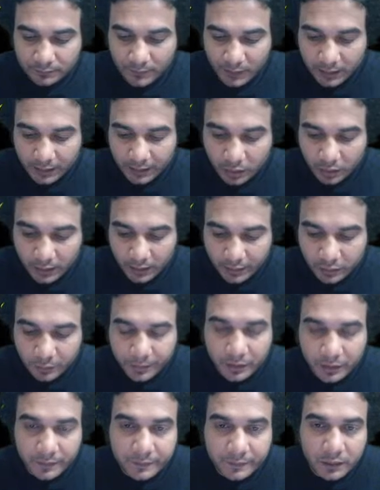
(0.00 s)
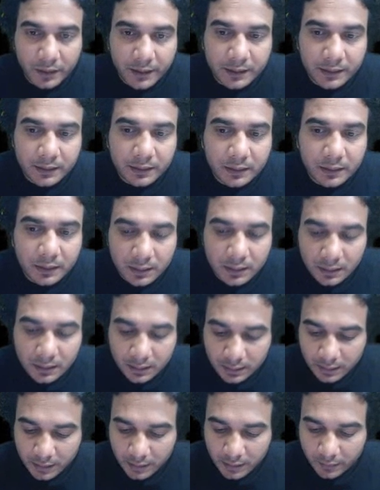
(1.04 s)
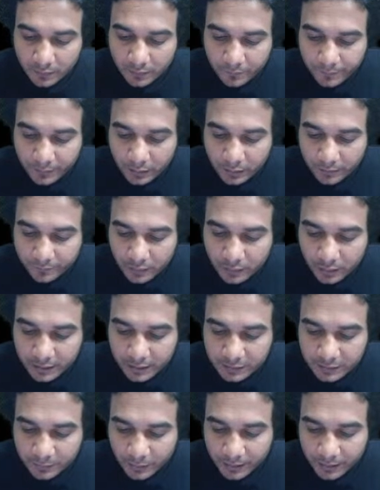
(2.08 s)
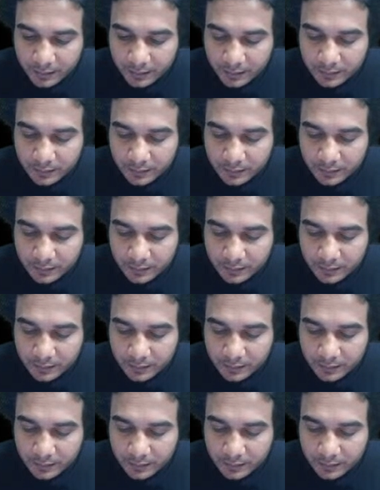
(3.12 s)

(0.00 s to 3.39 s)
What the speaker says: I hope you have got it. I hope you have got this point.